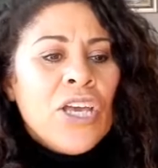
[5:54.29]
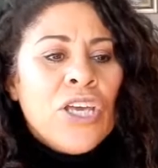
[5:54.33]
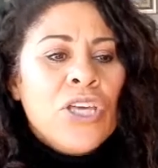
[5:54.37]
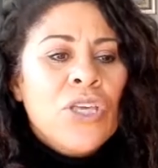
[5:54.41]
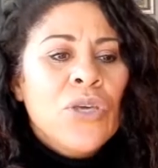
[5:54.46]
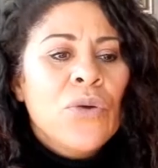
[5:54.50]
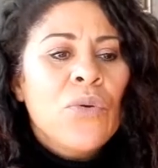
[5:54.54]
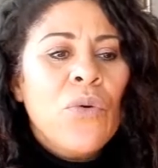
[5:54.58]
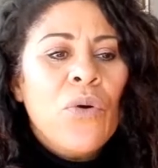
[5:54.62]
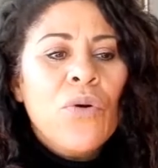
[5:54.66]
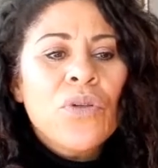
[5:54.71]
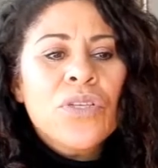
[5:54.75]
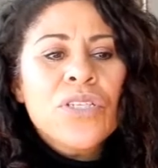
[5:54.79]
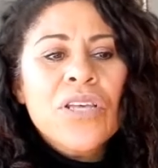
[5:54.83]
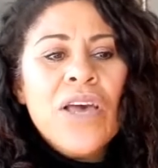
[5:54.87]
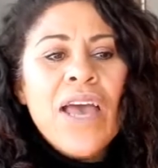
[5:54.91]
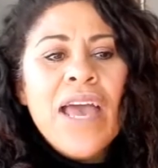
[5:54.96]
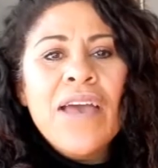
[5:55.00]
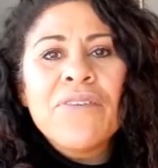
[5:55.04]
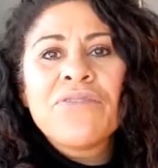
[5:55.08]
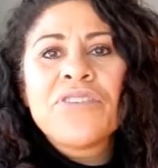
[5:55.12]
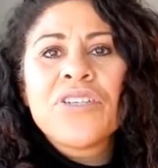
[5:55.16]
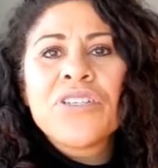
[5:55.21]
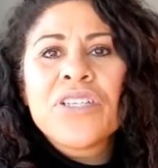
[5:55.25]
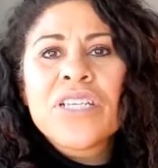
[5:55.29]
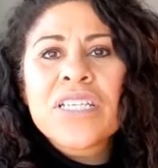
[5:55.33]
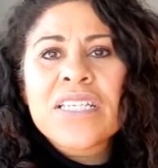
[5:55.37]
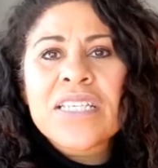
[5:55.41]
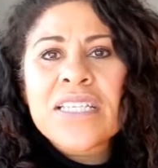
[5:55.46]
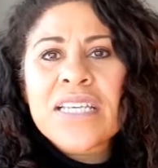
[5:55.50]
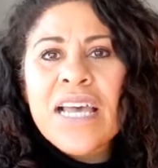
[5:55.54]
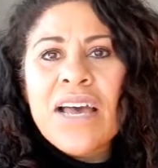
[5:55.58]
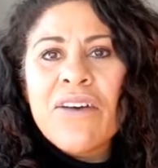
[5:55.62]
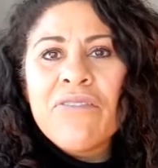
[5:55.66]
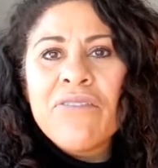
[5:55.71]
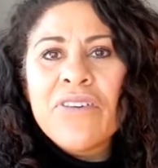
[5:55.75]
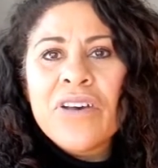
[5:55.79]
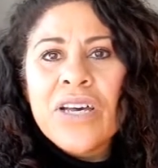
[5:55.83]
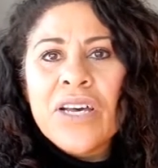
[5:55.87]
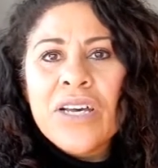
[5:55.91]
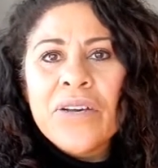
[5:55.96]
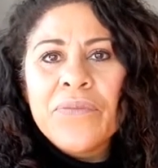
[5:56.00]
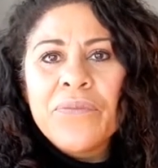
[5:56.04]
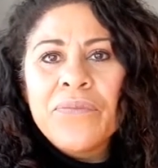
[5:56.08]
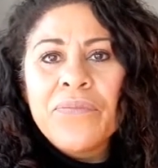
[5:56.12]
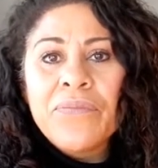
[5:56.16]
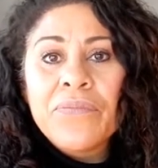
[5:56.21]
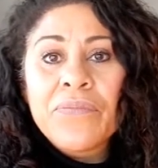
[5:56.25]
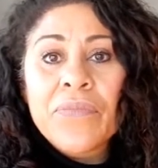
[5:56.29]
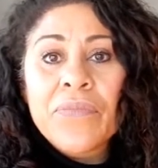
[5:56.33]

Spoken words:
You also have to discover